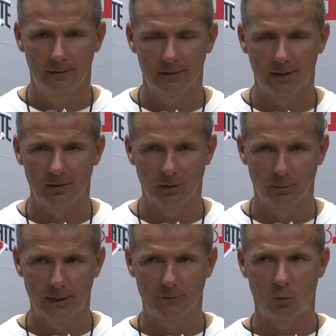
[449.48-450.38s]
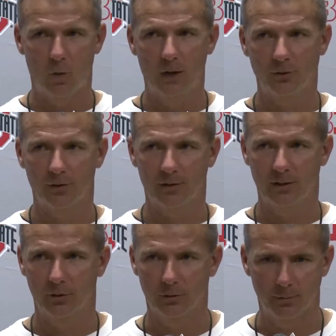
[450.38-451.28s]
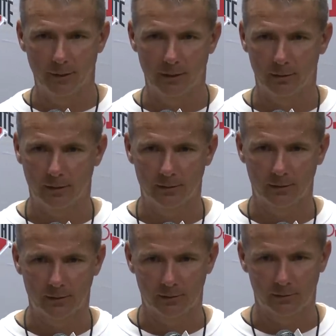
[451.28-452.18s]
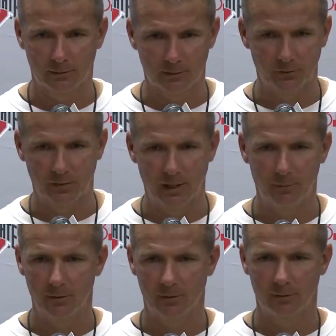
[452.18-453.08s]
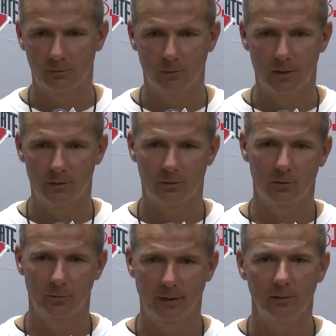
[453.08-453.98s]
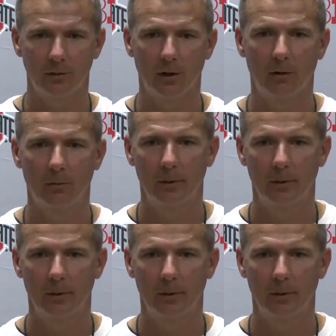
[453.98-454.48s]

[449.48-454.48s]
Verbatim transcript: he's not someone you have to watch to see their demeanor because it's, it's the same as it was two weeks ago.